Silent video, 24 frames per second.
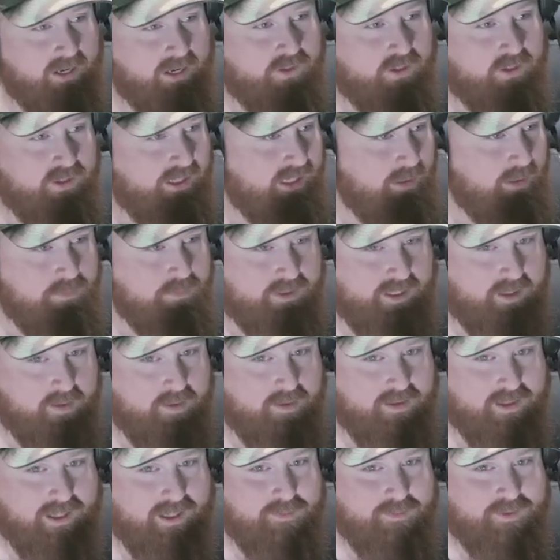everything.
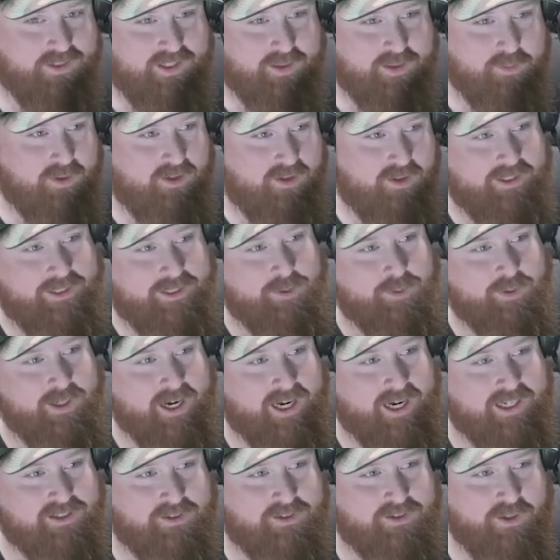I'm similar to you
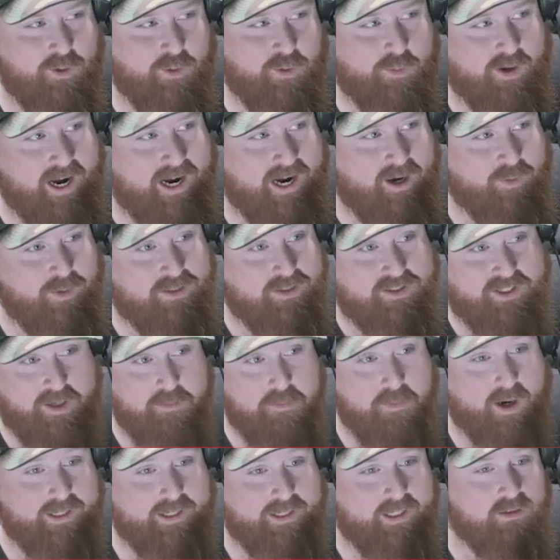guys too, but I always say
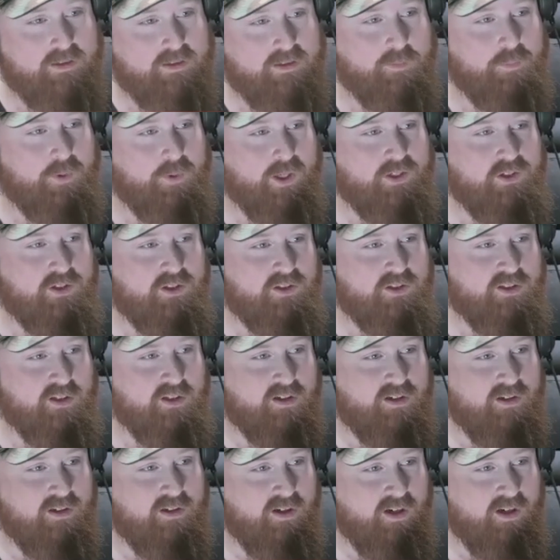my guilty pleasure
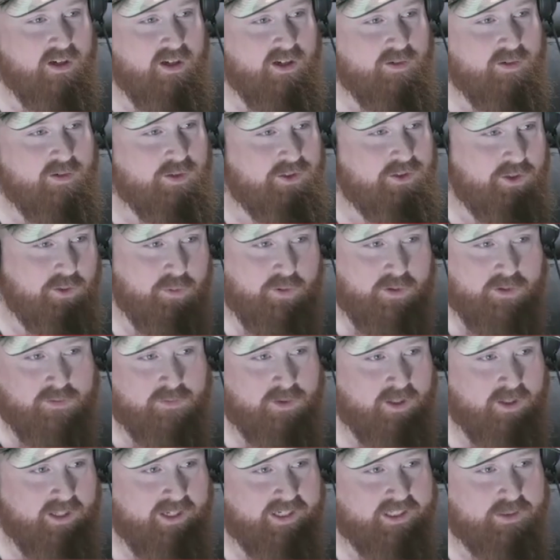song, which you wouldn't
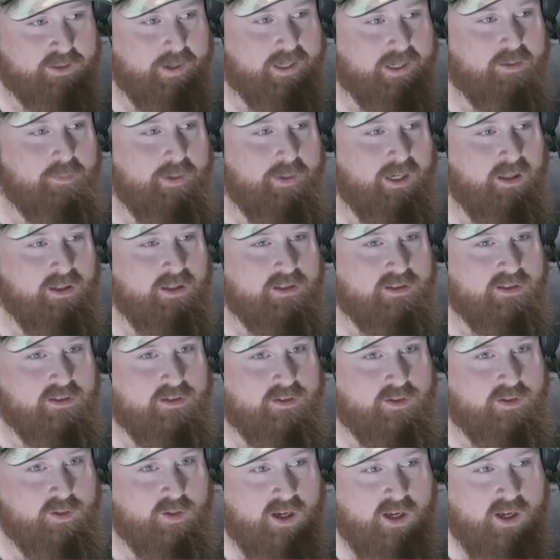really expect me to listen
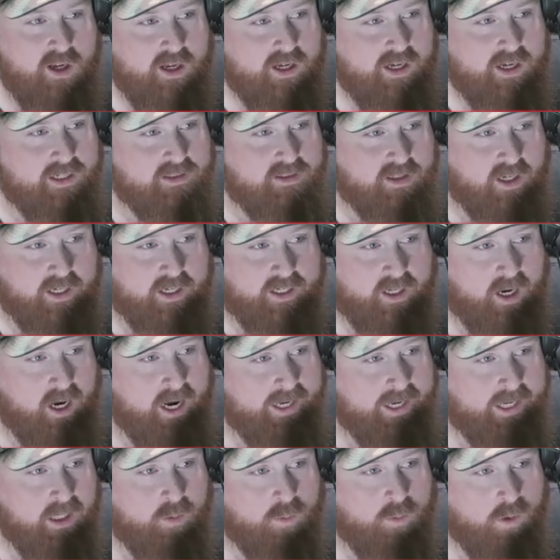to, is I
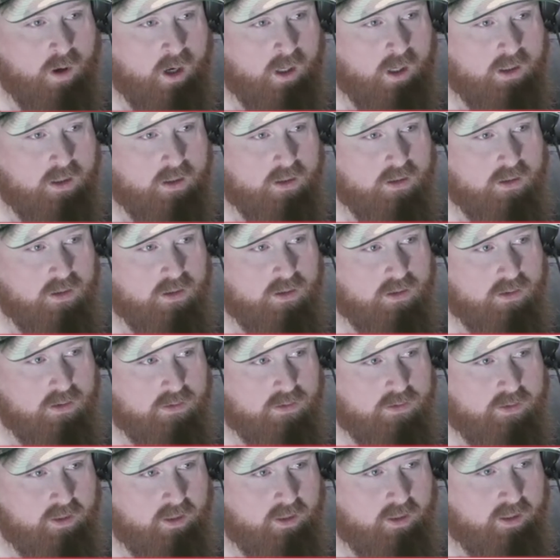can rock
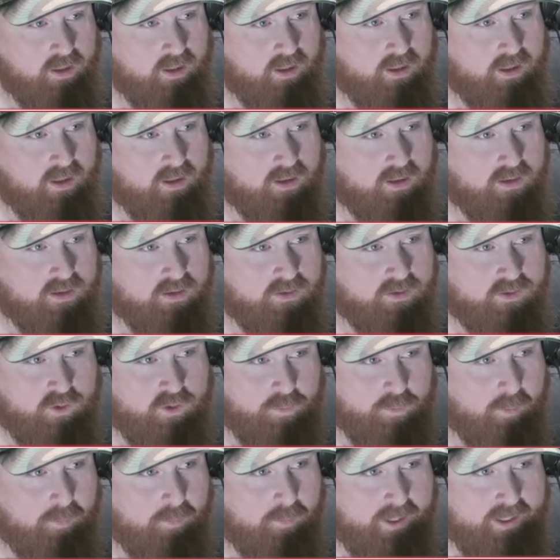to
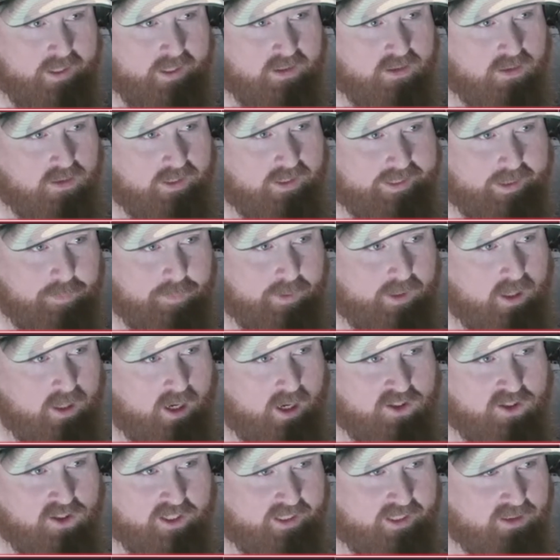super bass Nicki
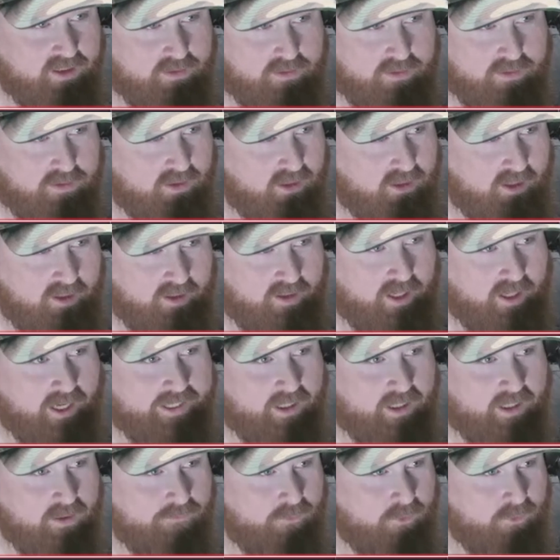Minaj. I
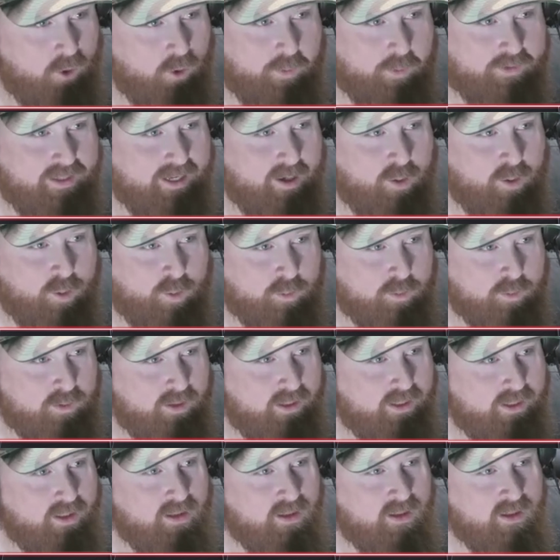can flow with that whole
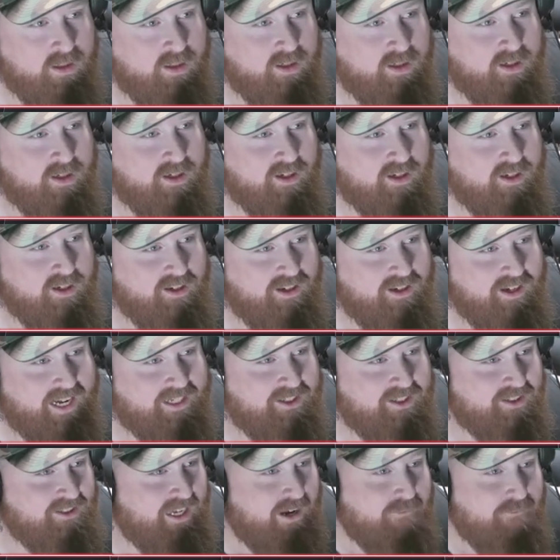thing and
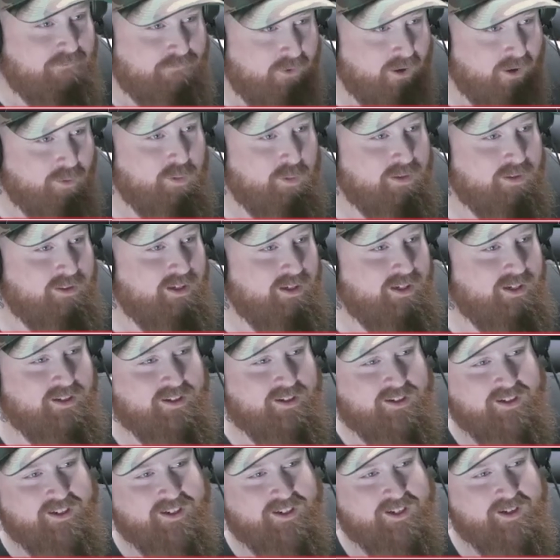just have fun with it.
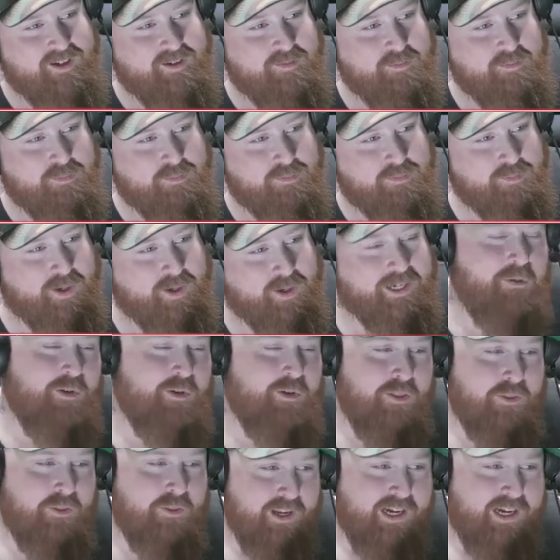But you wouldn't